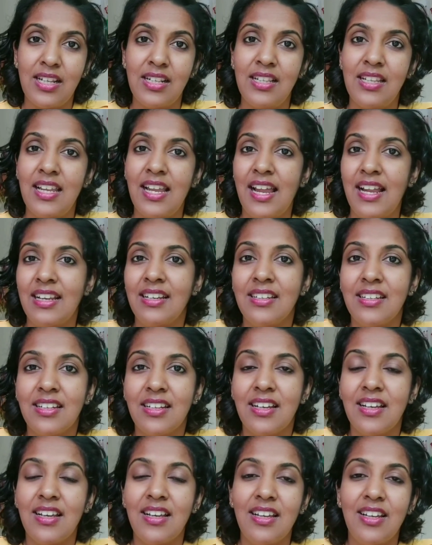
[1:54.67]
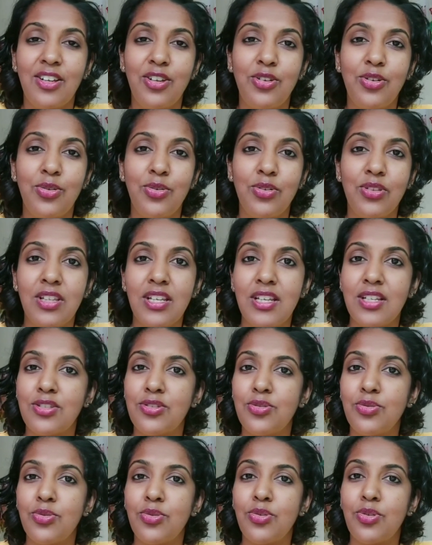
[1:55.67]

In the end, these 2